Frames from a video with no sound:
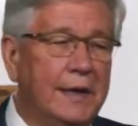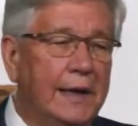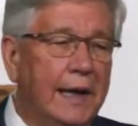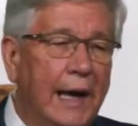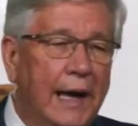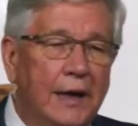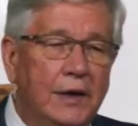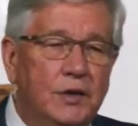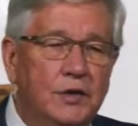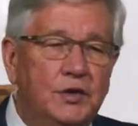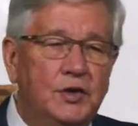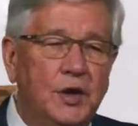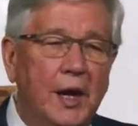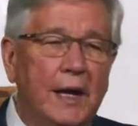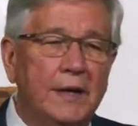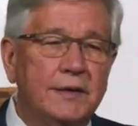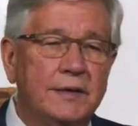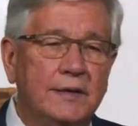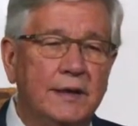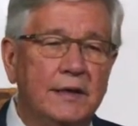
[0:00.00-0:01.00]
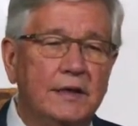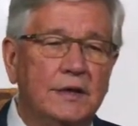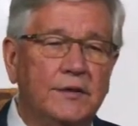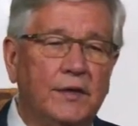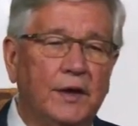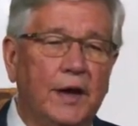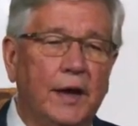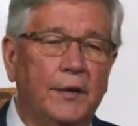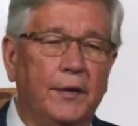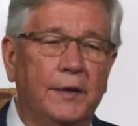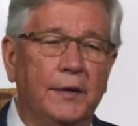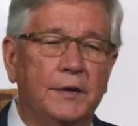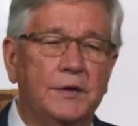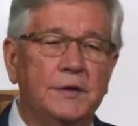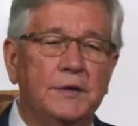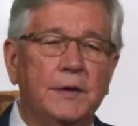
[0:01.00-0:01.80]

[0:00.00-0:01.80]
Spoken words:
and justice for others.